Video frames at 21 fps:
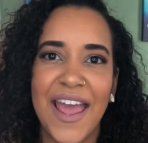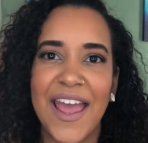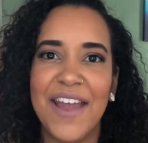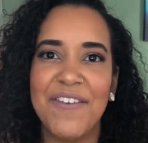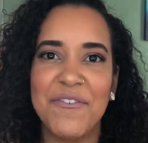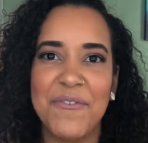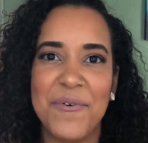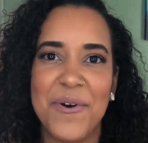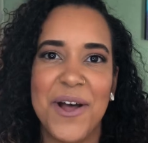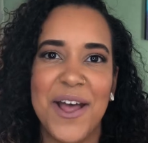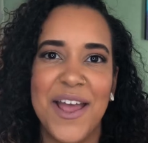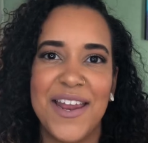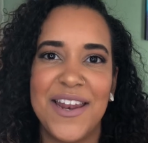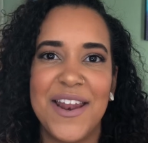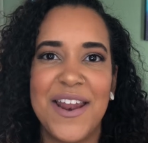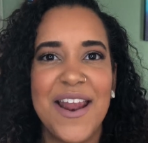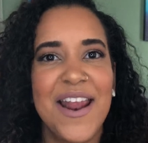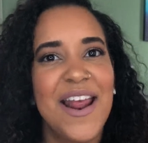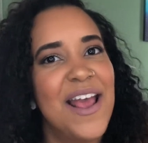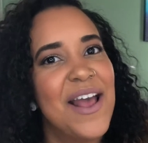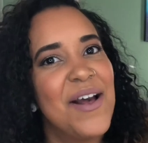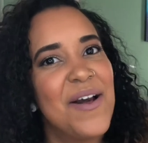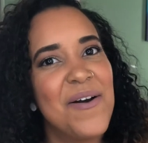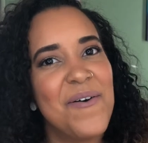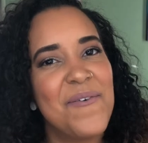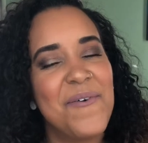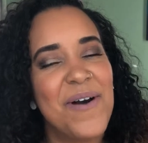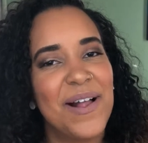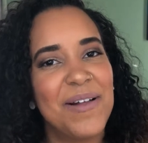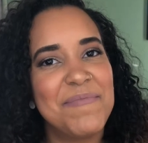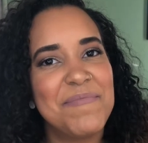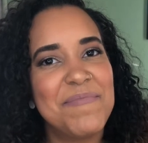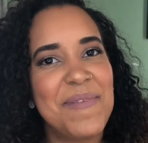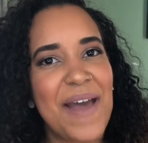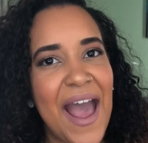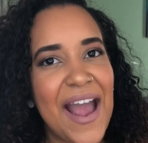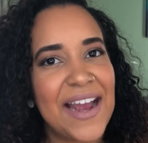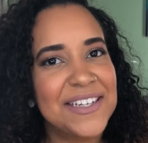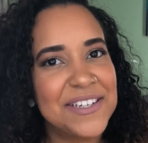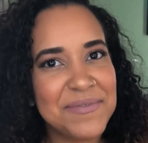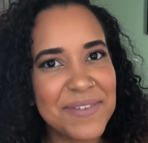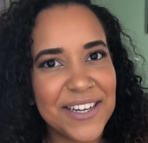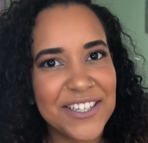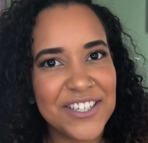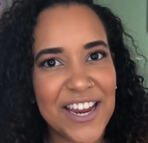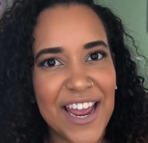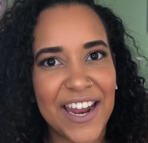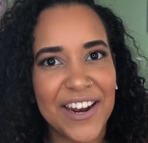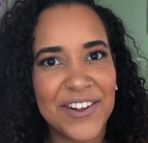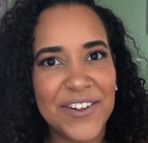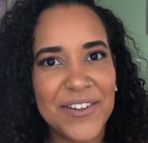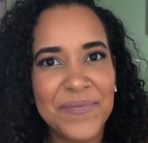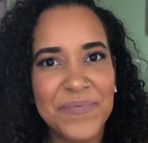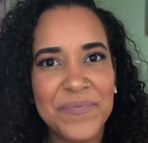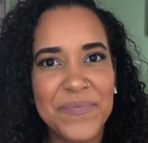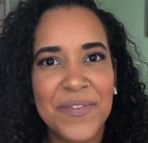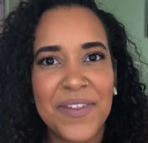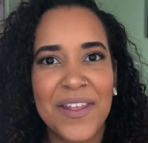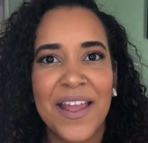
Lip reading: Hey everyone, welcome back to my channel.